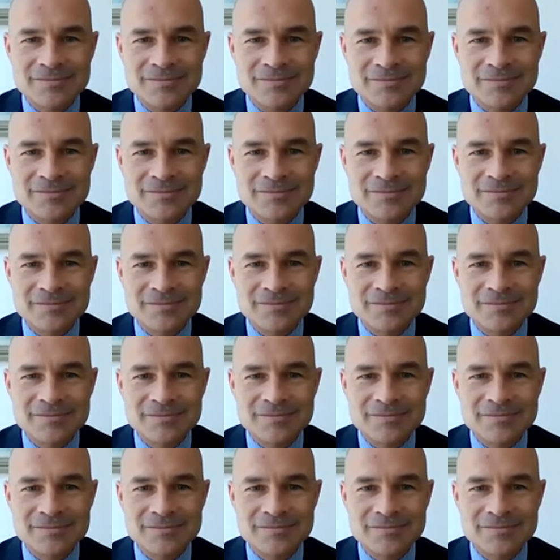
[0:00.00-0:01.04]

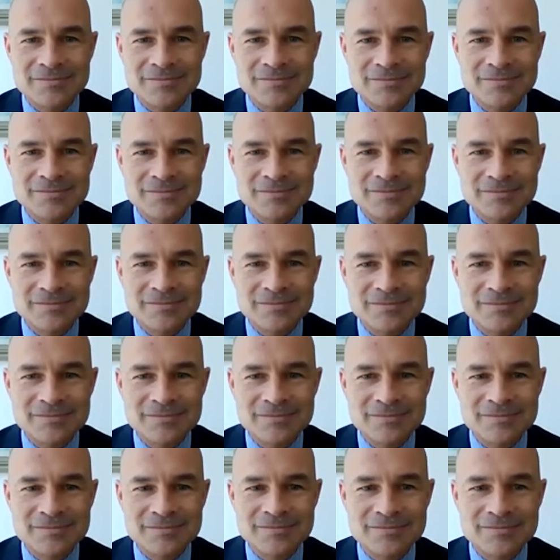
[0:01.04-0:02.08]

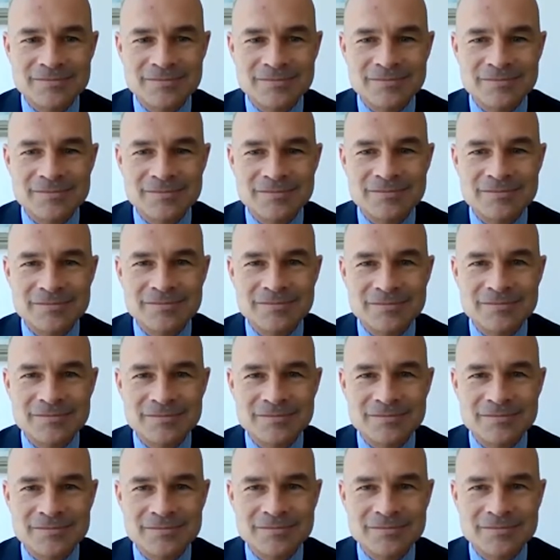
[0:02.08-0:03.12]

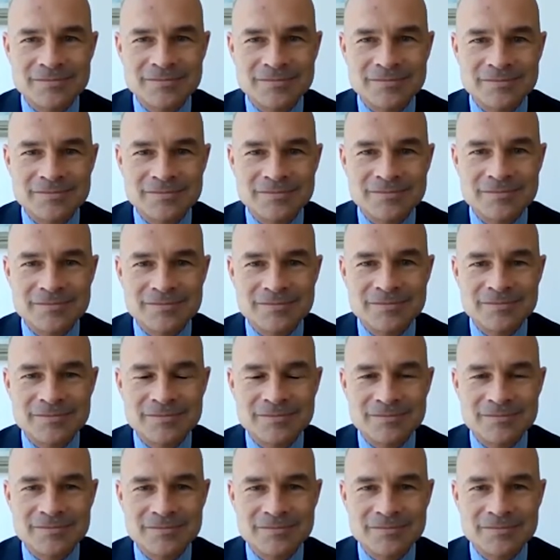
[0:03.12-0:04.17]

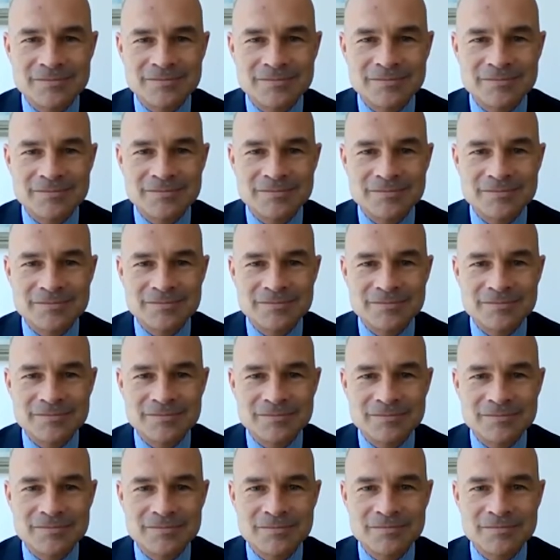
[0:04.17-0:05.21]

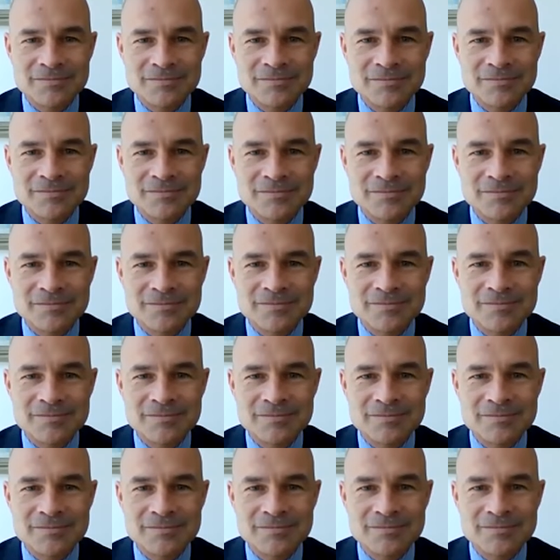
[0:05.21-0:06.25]

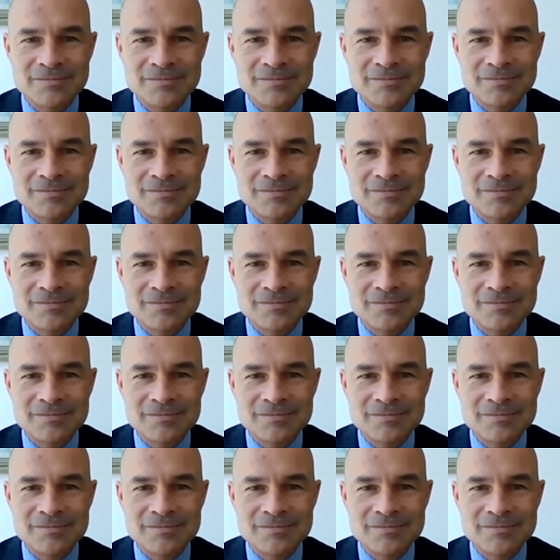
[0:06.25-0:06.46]
No words are spoken by the person on screen.